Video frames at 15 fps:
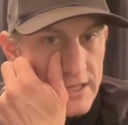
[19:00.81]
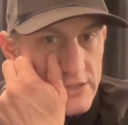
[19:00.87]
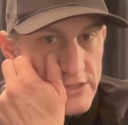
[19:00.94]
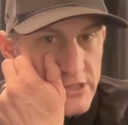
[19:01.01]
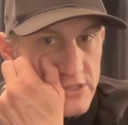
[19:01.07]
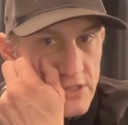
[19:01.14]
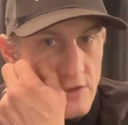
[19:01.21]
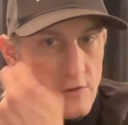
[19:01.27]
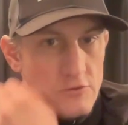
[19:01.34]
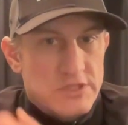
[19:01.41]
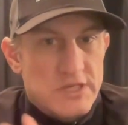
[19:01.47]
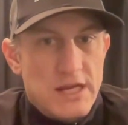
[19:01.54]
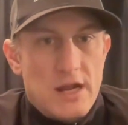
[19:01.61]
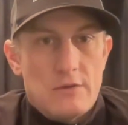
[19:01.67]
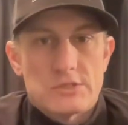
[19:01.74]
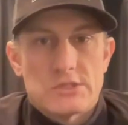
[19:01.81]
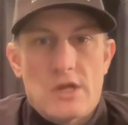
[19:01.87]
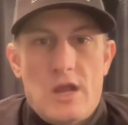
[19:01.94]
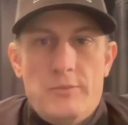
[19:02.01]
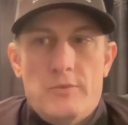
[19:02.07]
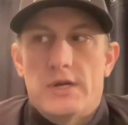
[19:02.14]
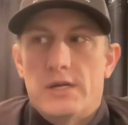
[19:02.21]
just to go see how it's
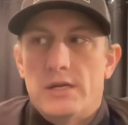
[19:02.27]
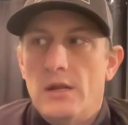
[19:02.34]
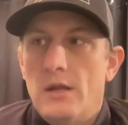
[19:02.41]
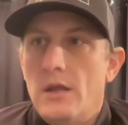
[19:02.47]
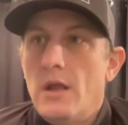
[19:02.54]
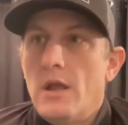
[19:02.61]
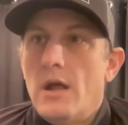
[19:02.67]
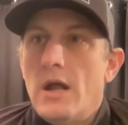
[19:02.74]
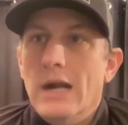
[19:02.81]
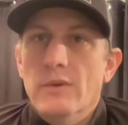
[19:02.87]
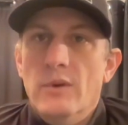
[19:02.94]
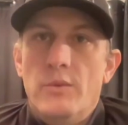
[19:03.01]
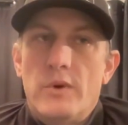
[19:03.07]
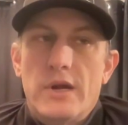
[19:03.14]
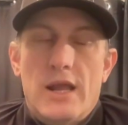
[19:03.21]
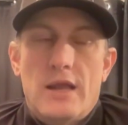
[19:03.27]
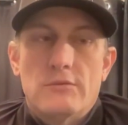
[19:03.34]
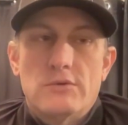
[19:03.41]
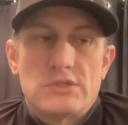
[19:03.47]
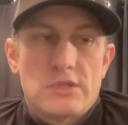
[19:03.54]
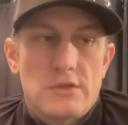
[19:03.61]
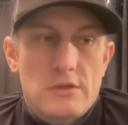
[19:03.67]
operated. I remember when I
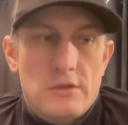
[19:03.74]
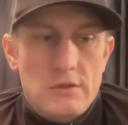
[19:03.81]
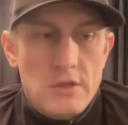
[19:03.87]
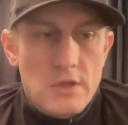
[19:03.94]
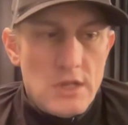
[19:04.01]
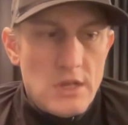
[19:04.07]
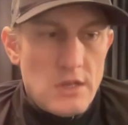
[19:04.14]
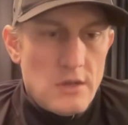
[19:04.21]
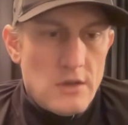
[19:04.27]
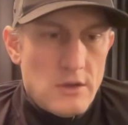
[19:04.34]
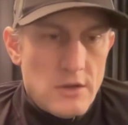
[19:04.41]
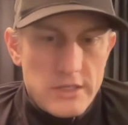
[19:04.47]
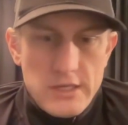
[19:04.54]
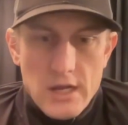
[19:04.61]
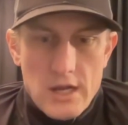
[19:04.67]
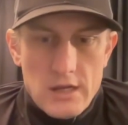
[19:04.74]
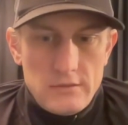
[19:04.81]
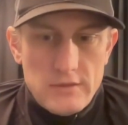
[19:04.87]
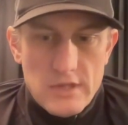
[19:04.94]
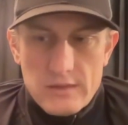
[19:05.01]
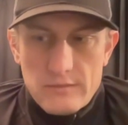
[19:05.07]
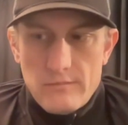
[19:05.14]
was little or young,
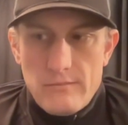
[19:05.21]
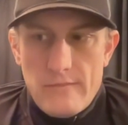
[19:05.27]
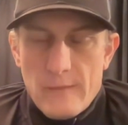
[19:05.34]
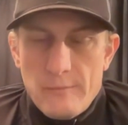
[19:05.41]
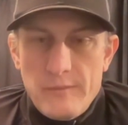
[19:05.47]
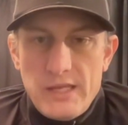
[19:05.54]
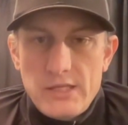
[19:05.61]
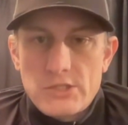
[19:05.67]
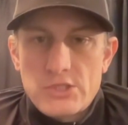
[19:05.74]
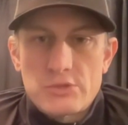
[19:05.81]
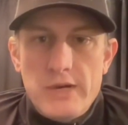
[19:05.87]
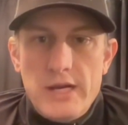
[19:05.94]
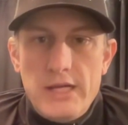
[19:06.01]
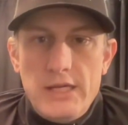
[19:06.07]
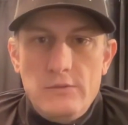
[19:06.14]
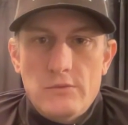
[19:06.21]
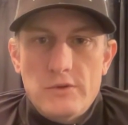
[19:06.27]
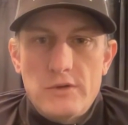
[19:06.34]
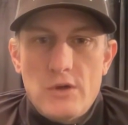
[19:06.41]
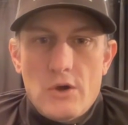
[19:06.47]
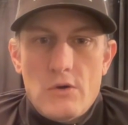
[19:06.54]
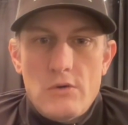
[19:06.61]
like me and Sweeney would
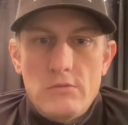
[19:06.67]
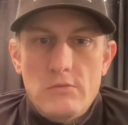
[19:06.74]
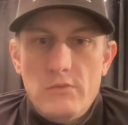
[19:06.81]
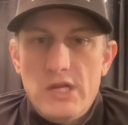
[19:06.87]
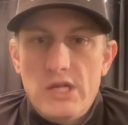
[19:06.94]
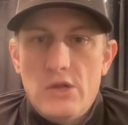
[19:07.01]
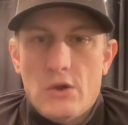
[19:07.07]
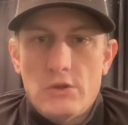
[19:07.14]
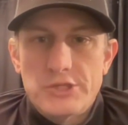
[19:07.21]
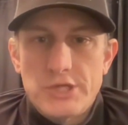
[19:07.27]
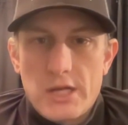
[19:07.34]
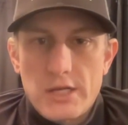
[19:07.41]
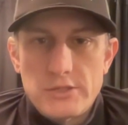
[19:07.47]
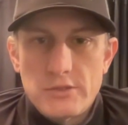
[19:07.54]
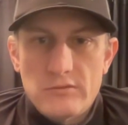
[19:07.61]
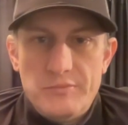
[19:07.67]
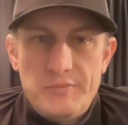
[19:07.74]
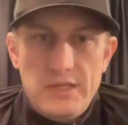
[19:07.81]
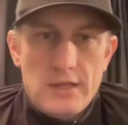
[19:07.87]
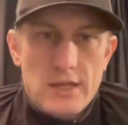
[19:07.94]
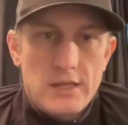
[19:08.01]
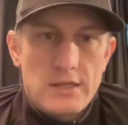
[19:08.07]
go and we'd goal judge. It would be
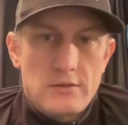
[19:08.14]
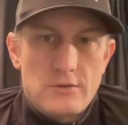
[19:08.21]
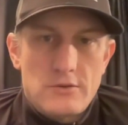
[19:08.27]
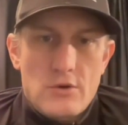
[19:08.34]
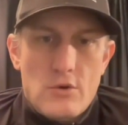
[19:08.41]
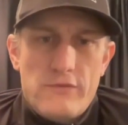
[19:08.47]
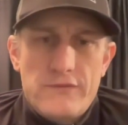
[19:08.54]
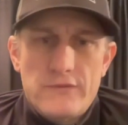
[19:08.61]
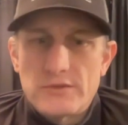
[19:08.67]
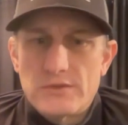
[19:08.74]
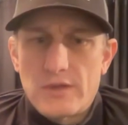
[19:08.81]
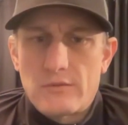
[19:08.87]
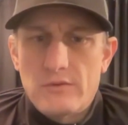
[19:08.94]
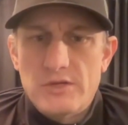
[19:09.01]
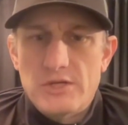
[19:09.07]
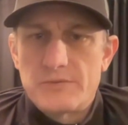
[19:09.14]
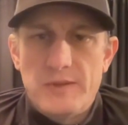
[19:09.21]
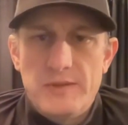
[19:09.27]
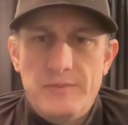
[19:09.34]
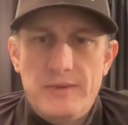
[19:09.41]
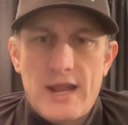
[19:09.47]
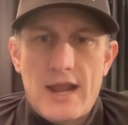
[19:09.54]
like gophers, like we'd just be
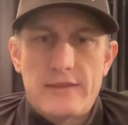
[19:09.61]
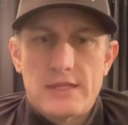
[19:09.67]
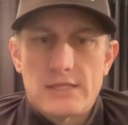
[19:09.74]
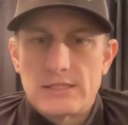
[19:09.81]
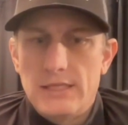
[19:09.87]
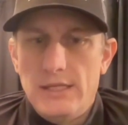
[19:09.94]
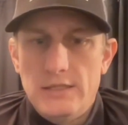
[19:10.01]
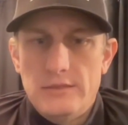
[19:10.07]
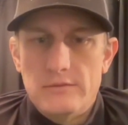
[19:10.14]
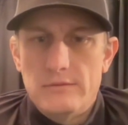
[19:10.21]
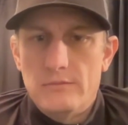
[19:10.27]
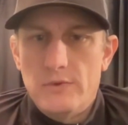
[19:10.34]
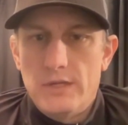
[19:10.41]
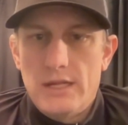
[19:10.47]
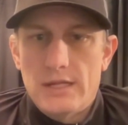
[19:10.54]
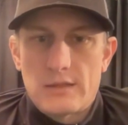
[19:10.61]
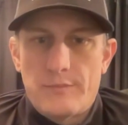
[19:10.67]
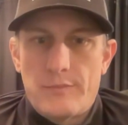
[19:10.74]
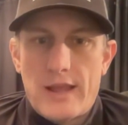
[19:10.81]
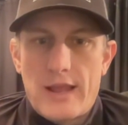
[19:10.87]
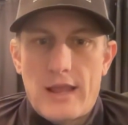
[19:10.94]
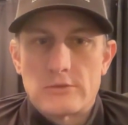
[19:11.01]
behind the scenes. We'd get the
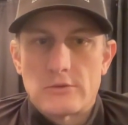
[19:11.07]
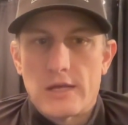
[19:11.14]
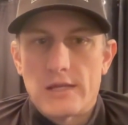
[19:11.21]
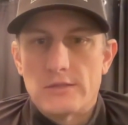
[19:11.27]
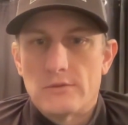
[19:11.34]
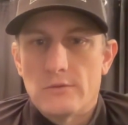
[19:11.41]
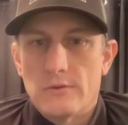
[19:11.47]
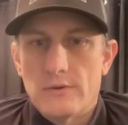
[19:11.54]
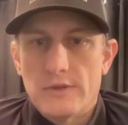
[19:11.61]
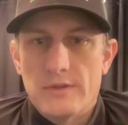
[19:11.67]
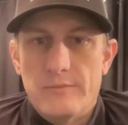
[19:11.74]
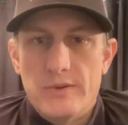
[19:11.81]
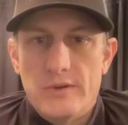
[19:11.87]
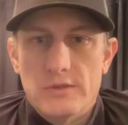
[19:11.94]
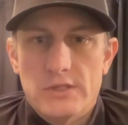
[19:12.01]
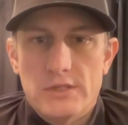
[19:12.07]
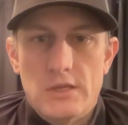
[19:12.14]
pass, right? So we're in the building.